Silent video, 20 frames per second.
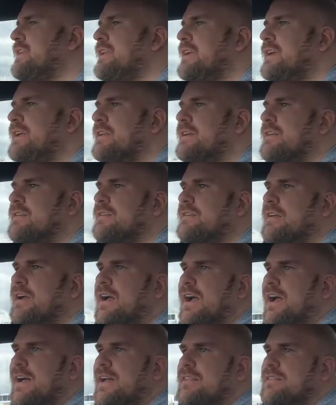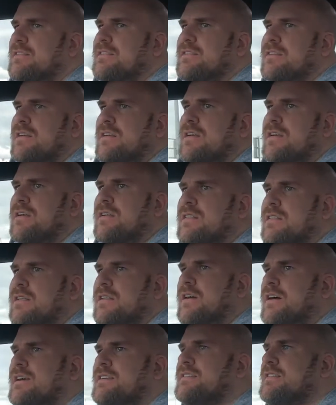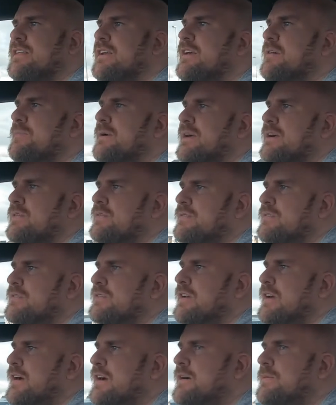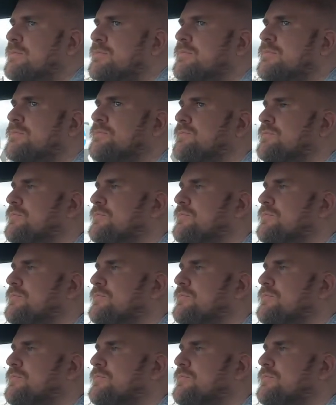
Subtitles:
need it. And the nice thing about the